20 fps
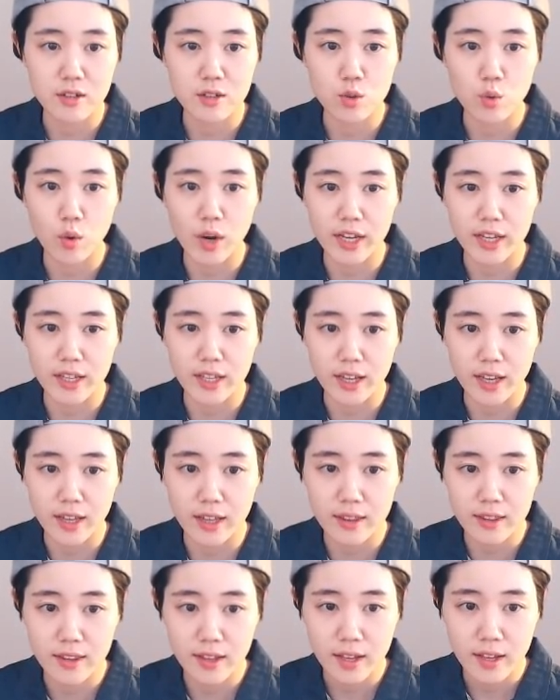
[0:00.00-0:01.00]
so white
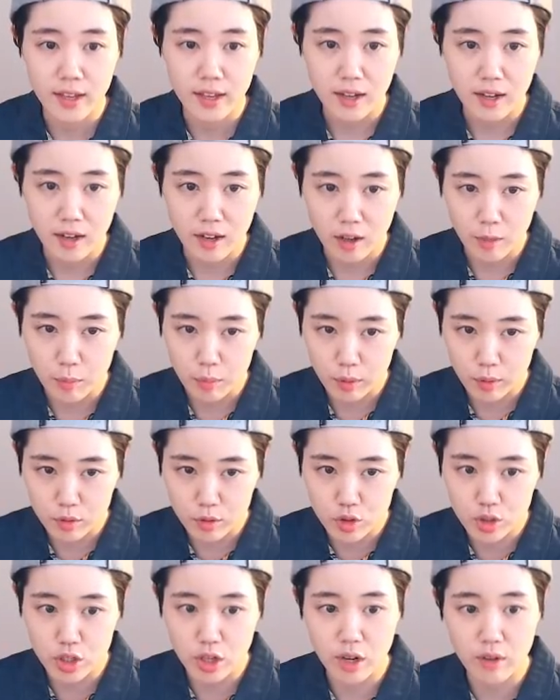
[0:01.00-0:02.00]
can
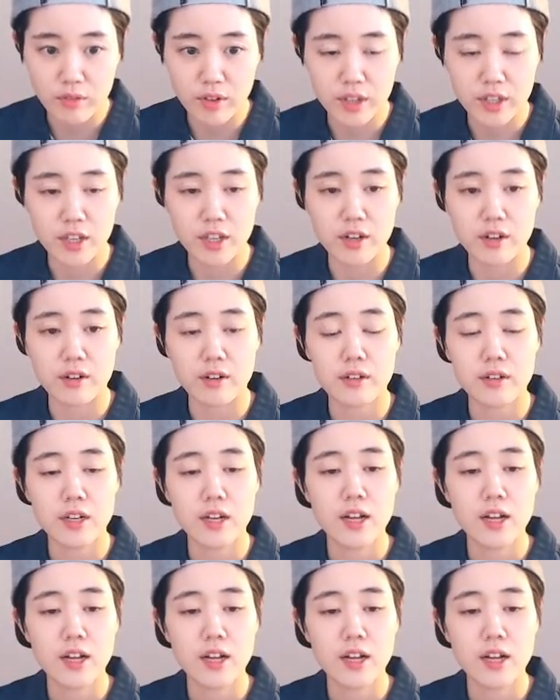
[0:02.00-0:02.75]
approach over here.